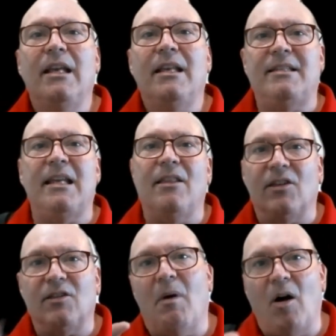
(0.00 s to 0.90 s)
see the
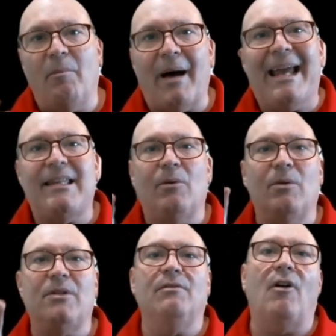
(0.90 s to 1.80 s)
small bite that
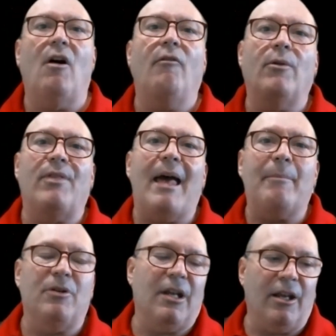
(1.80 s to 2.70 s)
was involved with that
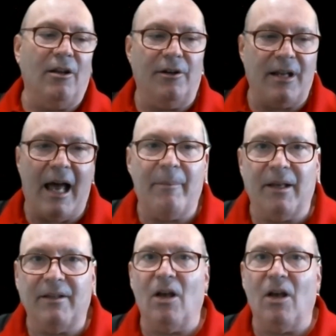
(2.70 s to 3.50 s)
particular topic.